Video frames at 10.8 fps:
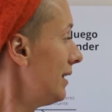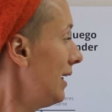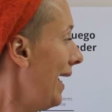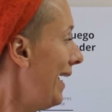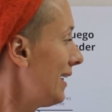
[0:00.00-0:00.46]

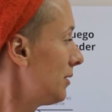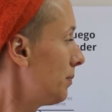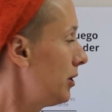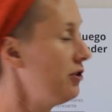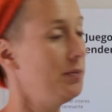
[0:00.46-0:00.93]
And
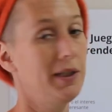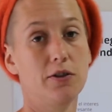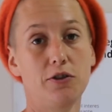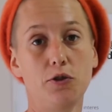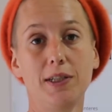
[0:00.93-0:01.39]
experts,
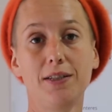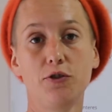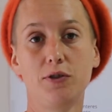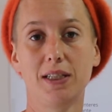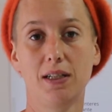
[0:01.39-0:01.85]
because you need
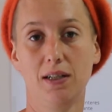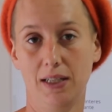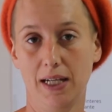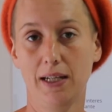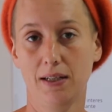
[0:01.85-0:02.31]

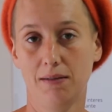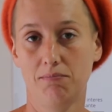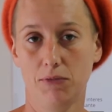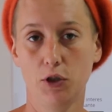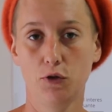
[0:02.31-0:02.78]
they
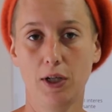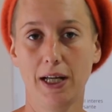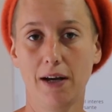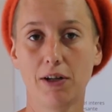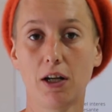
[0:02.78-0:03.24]
usually
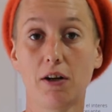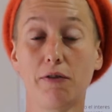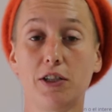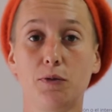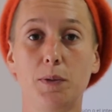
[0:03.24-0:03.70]
have a lot of
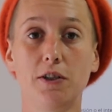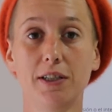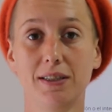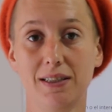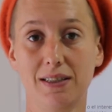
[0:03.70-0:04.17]

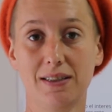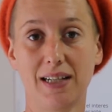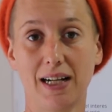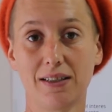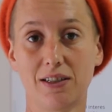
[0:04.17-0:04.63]
experience in the
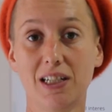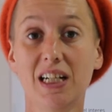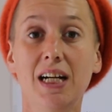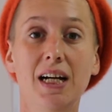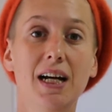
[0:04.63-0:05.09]

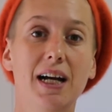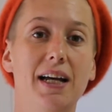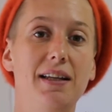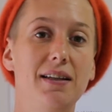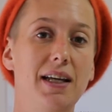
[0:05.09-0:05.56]
sector
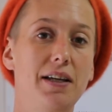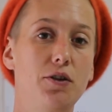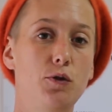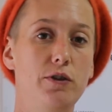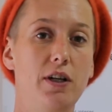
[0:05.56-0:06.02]
and they
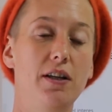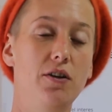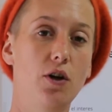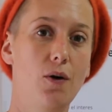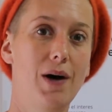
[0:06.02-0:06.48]
usually
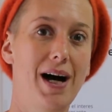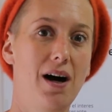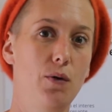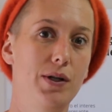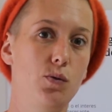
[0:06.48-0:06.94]
know
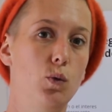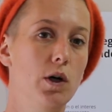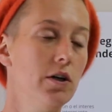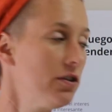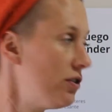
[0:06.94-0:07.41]
how it
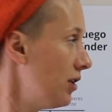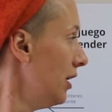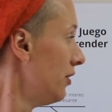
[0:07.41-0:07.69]
works.